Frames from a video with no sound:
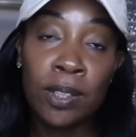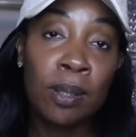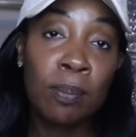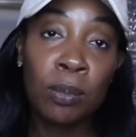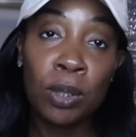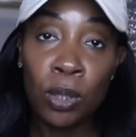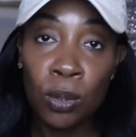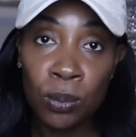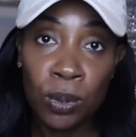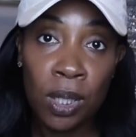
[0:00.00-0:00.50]

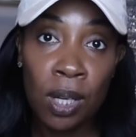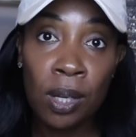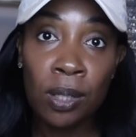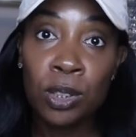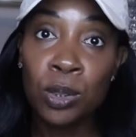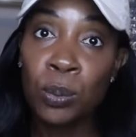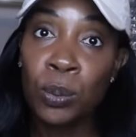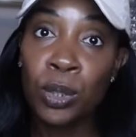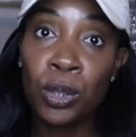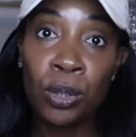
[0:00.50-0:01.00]
Them low
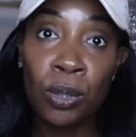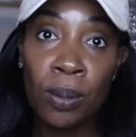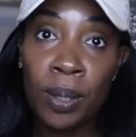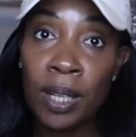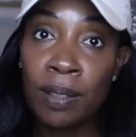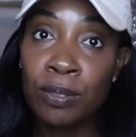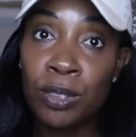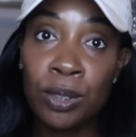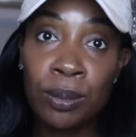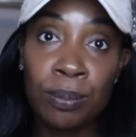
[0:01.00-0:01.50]
docs where you don't
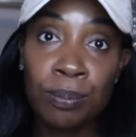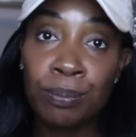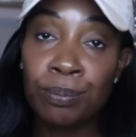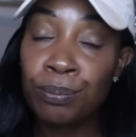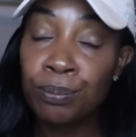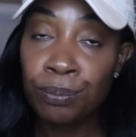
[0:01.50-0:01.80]
have to